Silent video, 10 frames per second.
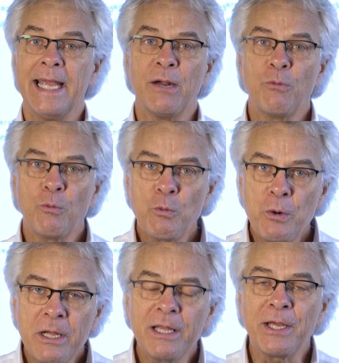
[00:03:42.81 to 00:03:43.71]
It
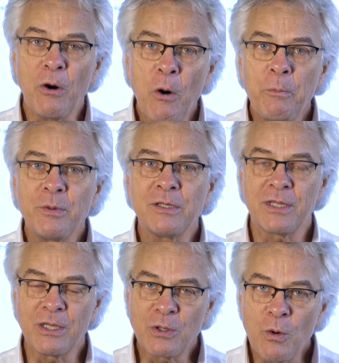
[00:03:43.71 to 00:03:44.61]
really opens
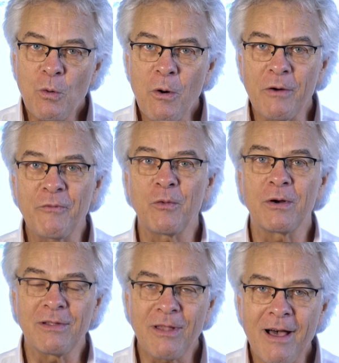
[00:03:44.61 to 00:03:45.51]
the door for
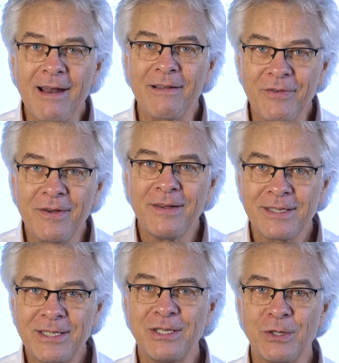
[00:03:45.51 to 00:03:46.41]
a lot of
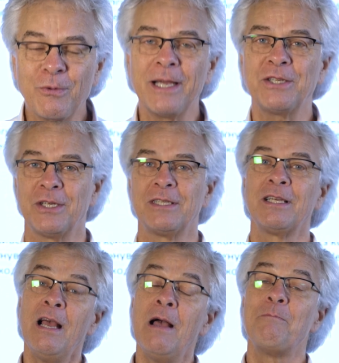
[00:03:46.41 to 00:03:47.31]
situations.
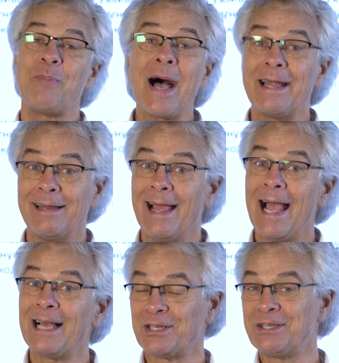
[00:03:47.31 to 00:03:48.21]
But
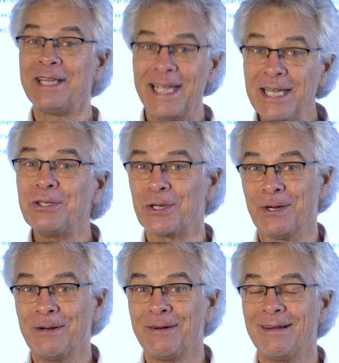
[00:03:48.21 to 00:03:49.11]
as a
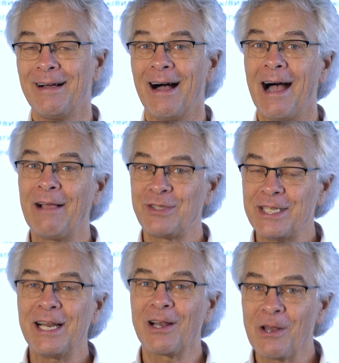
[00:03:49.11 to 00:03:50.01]
teacher, I've
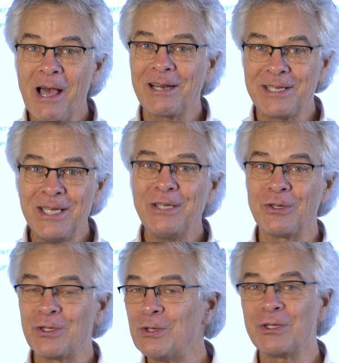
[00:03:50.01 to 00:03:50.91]
seen a lot of
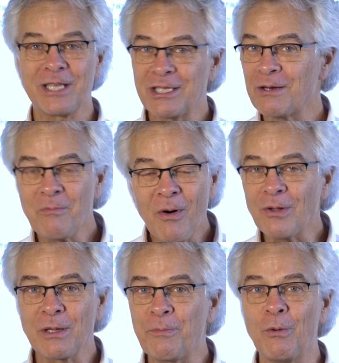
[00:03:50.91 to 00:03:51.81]
teachers use this in
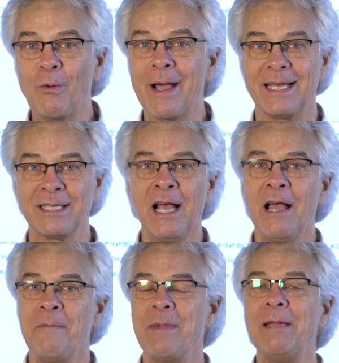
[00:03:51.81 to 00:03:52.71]
multiple ways.
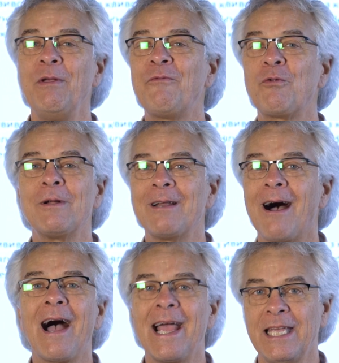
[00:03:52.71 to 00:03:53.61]
Maybe for an
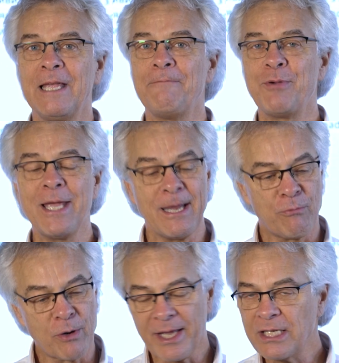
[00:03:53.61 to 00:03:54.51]
IEP
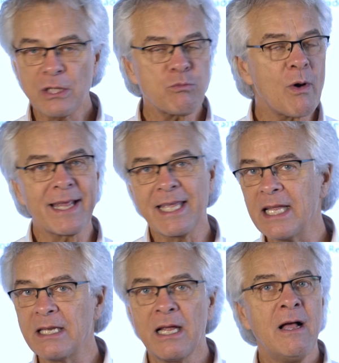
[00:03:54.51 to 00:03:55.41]
where they just want to get